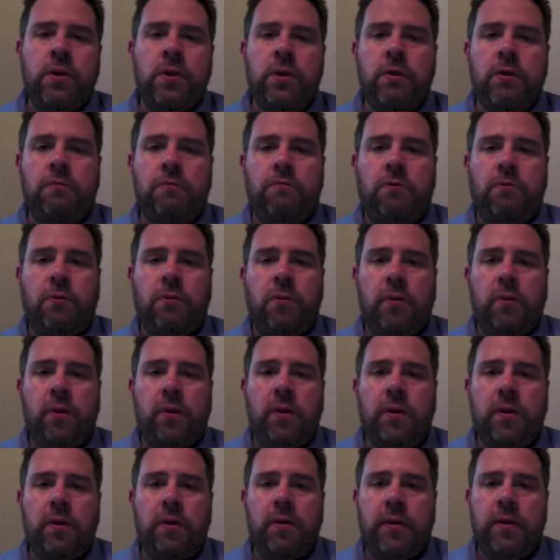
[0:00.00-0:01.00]

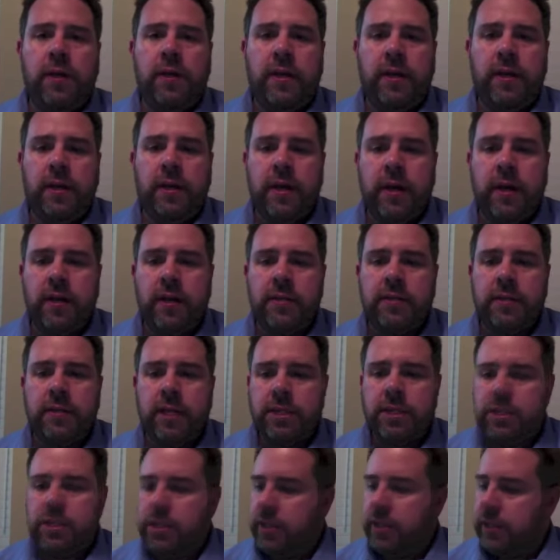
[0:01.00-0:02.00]
for the
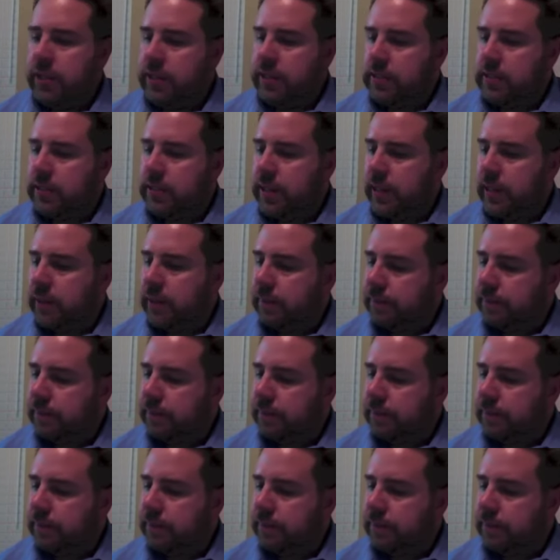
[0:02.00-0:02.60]
section in Excel.